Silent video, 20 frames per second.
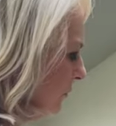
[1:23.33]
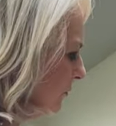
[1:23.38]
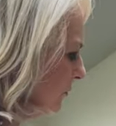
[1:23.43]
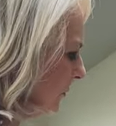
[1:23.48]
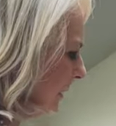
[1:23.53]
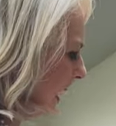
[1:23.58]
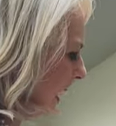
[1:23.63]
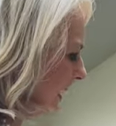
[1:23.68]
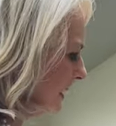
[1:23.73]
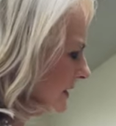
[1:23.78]

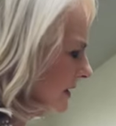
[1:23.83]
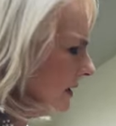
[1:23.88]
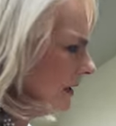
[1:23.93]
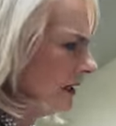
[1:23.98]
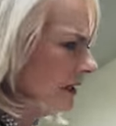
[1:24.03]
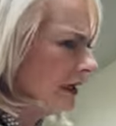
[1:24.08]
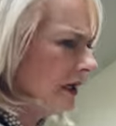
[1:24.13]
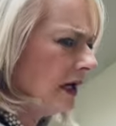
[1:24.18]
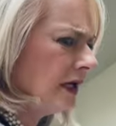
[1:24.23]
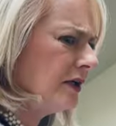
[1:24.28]
red,
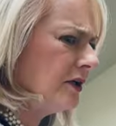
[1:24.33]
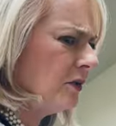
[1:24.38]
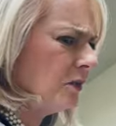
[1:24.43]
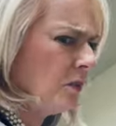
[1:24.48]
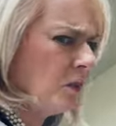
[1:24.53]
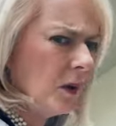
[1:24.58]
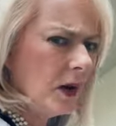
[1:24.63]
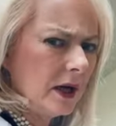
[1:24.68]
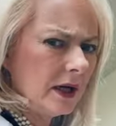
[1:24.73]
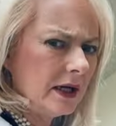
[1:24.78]
like a
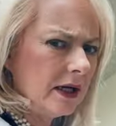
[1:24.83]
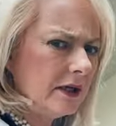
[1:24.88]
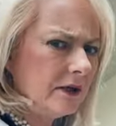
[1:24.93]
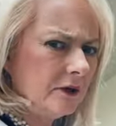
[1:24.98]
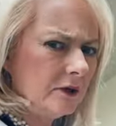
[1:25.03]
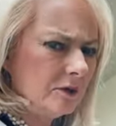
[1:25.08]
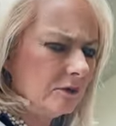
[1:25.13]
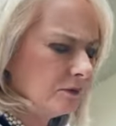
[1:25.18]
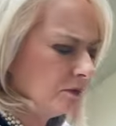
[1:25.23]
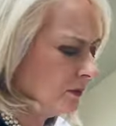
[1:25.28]

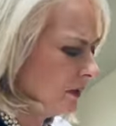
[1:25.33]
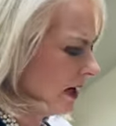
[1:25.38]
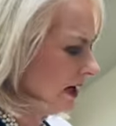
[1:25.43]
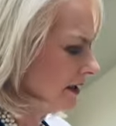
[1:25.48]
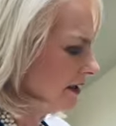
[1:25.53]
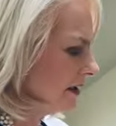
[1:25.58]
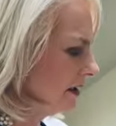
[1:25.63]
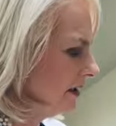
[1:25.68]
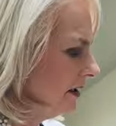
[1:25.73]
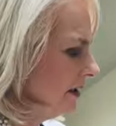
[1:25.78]
wine
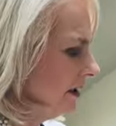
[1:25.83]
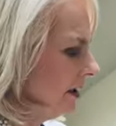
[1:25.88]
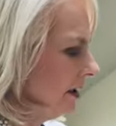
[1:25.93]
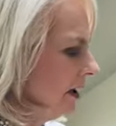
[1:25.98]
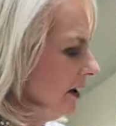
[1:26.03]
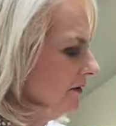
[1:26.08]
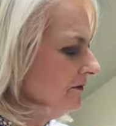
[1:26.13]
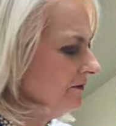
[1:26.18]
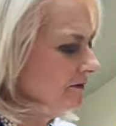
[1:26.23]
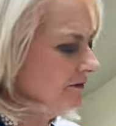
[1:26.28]
red,
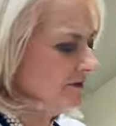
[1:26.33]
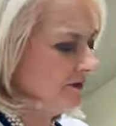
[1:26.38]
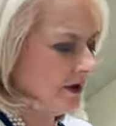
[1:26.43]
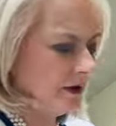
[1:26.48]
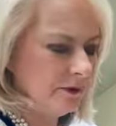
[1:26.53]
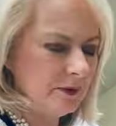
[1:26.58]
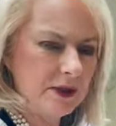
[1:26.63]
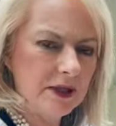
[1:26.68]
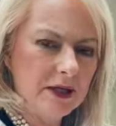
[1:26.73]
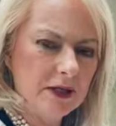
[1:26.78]
and
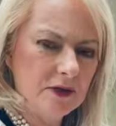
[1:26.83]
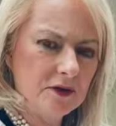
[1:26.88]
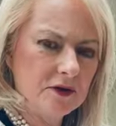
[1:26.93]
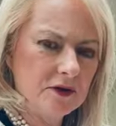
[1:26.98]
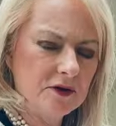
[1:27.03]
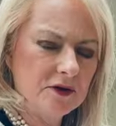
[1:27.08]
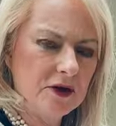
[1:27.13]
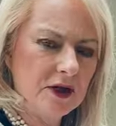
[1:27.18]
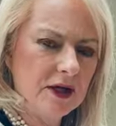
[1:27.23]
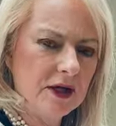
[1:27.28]
very
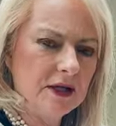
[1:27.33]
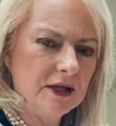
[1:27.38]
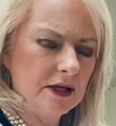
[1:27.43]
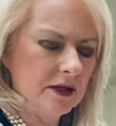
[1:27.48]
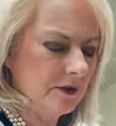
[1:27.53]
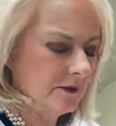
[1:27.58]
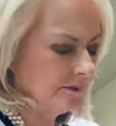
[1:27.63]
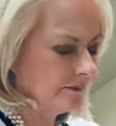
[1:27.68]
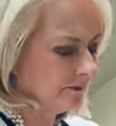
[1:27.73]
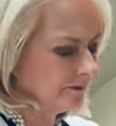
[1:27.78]
thin
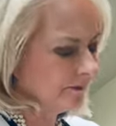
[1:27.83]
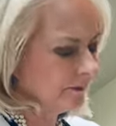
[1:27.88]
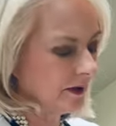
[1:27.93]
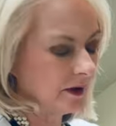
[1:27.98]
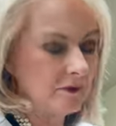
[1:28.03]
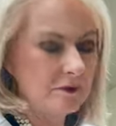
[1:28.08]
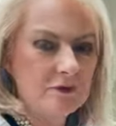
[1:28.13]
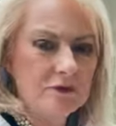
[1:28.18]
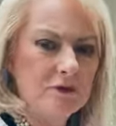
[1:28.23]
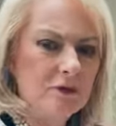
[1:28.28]

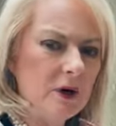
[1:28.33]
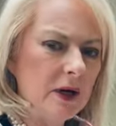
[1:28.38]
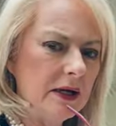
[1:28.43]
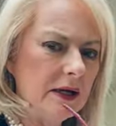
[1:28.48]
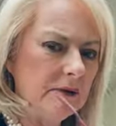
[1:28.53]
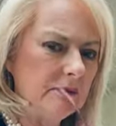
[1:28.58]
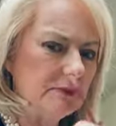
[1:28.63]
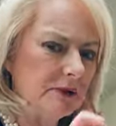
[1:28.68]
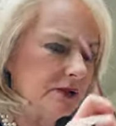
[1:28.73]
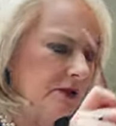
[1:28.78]

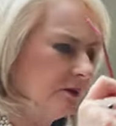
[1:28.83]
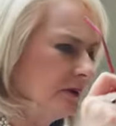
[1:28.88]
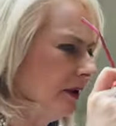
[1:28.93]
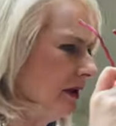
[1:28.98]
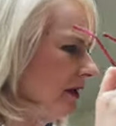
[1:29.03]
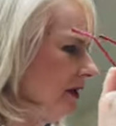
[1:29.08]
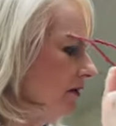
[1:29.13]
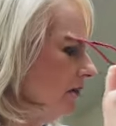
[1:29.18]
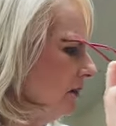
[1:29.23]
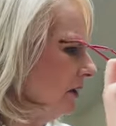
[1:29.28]
frame. So
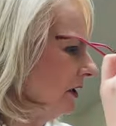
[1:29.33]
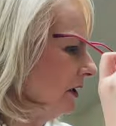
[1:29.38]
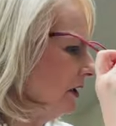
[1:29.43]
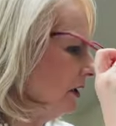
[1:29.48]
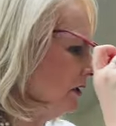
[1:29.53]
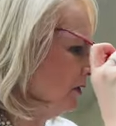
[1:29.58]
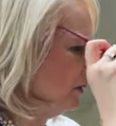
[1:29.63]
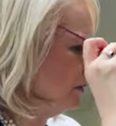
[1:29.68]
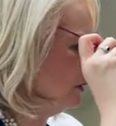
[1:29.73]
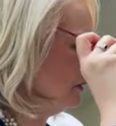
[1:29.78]
here we
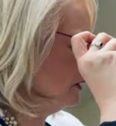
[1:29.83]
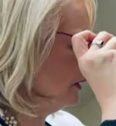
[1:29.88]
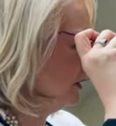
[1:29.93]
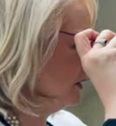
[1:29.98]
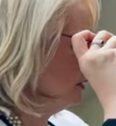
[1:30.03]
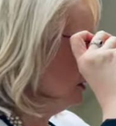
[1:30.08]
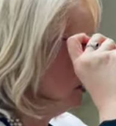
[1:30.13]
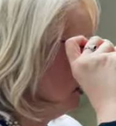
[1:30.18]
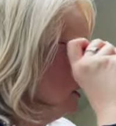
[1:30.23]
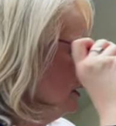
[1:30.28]
go.
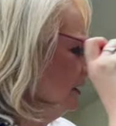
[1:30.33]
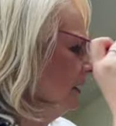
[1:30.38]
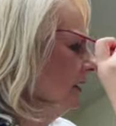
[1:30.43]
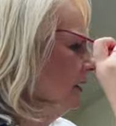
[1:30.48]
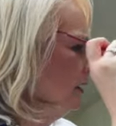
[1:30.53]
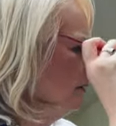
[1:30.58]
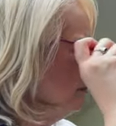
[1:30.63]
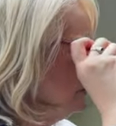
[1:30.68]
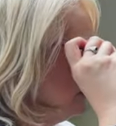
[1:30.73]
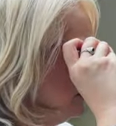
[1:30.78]

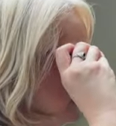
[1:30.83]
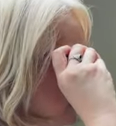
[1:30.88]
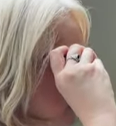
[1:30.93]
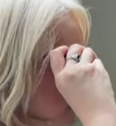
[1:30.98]
Let me